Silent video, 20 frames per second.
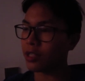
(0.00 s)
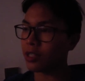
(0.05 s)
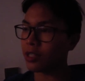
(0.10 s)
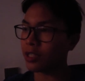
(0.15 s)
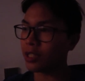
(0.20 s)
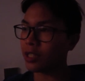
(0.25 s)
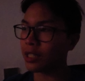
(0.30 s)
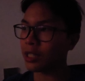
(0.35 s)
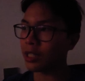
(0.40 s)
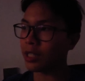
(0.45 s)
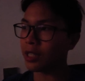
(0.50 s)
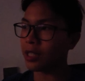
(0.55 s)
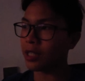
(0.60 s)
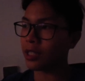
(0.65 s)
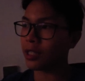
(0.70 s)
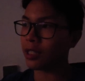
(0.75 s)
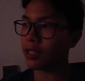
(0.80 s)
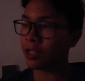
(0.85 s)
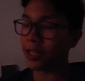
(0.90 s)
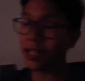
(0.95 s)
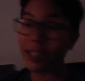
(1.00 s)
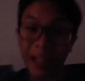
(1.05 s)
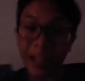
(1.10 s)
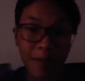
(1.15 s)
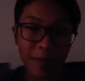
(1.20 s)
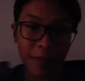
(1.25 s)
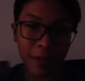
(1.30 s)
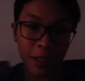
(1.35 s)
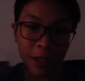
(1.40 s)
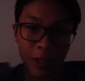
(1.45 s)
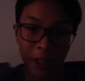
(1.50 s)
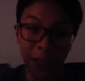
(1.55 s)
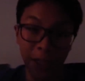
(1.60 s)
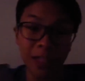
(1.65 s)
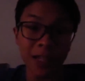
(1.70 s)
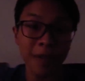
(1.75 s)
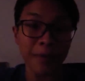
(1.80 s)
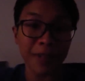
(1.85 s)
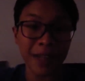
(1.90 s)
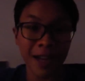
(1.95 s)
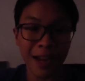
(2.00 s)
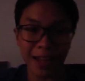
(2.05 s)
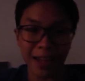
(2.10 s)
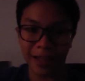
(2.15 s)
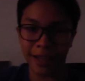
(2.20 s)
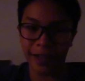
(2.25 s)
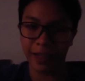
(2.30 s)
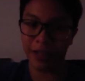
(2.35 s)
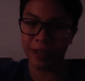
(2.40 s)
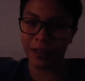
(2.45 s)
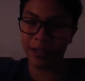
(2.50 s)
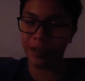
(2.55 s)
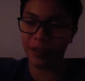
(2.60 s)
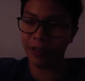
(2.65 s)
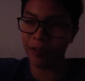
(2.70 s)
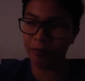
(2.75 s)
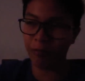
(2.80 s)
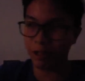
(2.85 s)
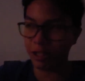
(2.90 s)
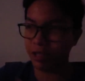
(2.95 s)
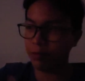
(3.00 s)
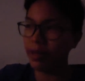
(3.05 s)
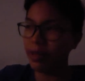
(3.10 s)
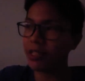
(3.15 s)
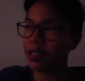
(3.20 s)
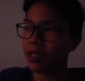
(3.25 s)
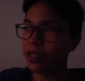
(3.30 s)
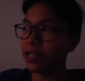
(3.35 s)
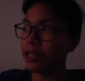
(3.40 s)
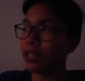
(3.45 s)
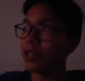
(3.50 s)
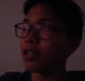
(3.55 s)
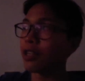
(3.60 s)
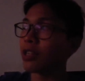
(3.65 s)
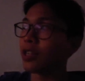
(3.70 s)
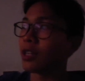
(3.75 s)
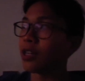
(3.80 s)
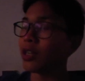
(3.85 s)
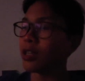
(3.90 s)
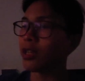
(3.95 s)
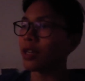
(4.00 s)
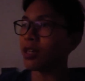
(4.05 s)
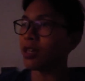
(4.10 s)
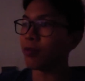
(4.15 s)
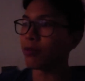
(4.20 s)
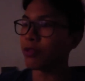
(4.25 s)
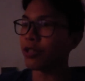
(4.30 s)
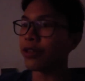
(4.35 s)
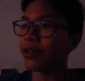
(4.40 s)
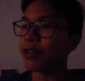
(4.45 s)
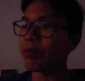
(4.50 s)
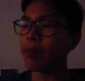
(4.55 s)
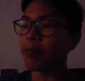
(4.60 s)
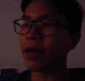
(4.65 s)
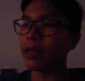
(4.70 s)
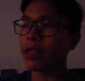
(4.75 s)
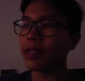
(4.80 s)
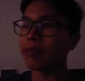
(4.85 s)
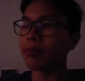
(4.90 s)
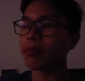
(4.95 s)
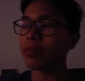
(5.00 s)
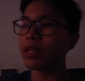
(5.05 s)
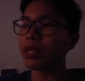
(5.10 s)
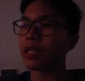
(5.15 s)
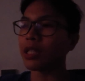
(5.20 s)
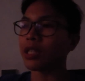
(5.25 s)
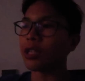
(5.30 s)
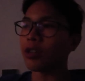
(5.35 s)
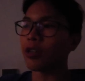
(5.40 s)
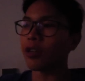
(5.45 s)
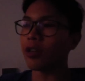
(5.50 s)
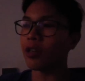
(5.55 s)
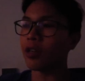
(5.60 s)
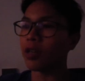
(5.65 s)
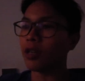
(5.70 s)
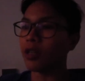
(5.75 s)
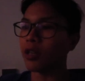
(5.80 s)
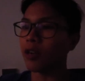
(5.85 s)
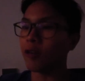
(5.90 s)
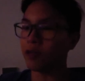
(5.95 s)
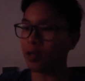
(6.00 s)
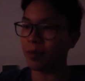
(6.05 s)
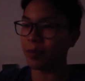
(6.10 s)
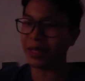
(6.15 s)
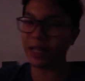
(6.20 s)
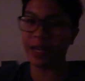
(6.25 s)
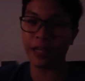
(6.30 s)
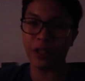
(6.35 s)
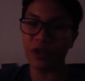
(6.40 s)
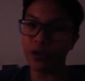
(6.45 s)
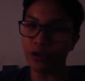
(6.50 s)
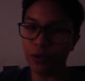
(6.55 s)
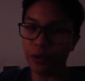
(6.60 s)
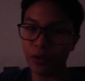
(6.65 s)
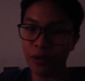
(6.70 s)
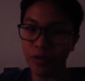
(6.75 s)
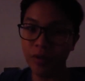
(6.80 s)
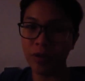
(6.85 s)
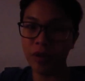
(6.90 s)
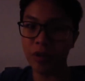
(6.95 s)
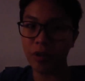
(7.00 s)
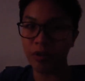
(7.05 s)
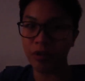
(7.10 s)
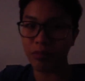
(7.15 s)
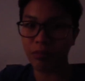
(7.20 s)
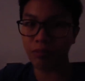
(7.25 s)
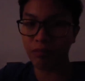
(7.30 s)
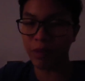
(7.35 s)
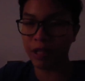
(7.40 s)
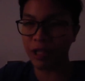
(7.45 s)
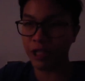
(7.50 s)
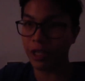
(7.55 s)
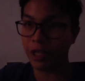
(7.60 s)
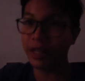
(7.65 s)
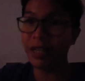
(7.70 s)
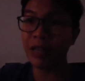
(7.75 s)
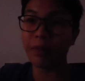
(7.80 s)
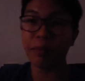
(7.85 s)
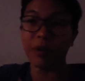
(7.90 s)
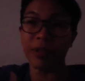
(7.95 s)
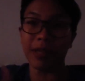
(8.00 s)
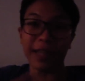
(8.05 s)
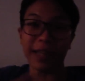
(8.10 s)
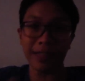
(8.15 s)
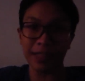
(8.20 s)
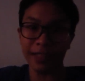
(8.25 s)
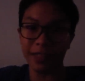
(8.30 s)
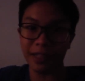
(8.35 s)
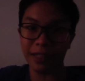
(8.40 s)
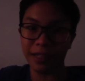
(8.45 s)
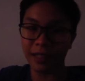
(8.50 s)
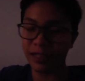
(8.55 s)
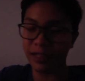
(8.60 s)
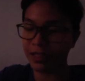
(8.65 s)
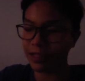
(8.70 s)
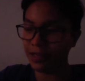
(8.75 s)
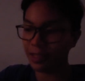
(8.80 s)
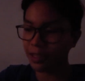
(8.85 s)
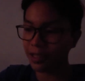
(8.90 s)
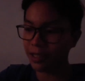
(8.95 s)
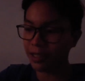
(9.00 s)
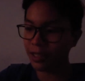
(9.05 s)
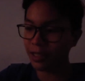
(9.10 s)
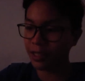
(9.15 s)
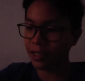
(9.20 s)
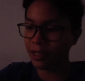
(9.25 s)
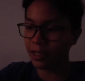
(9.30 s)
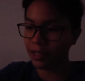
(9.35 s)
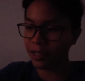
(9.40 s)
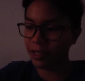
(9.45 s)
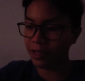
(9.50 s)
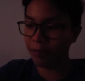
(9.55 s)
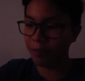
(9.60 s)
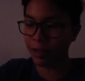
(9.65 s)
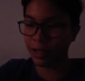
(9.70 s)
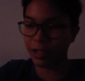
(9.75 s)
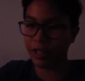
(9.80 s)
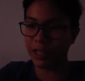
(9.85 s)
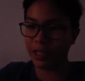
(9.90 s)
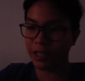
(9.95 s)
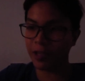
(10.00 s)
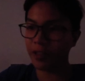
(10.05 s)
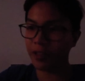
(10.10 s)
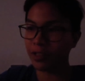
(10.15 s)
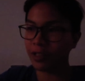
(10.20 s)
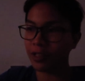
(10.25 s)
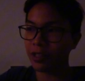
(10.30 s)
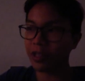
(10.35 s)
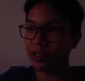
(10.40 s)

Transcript: did something that I like, which is basically, she reminded me of something I should do, but she did it politely, which has